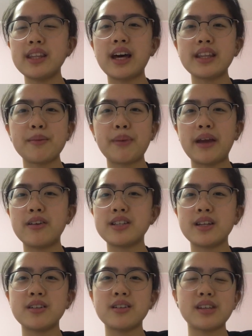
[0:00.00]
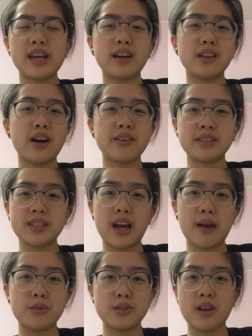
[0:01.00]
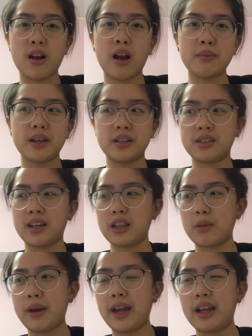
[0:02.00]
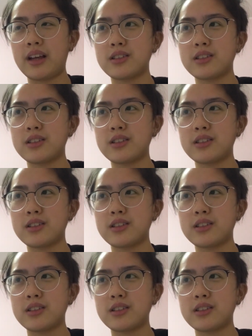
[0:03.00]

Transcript: that the painter didn't take a lot of time to stare at me to get the painting.